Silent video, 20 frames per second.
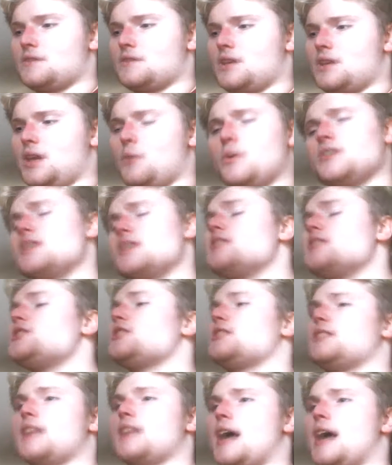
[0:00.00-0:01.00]
It wasn't
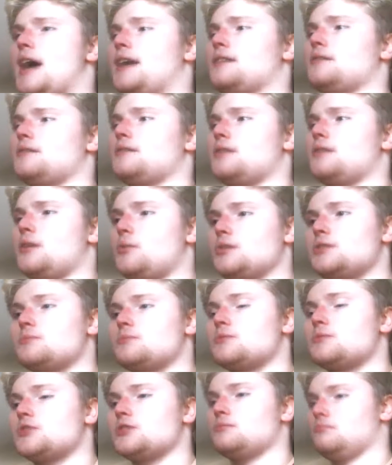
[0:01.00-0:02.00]
just that. It
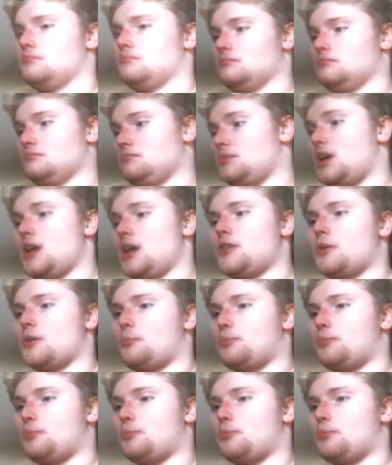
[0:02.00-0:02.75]
was other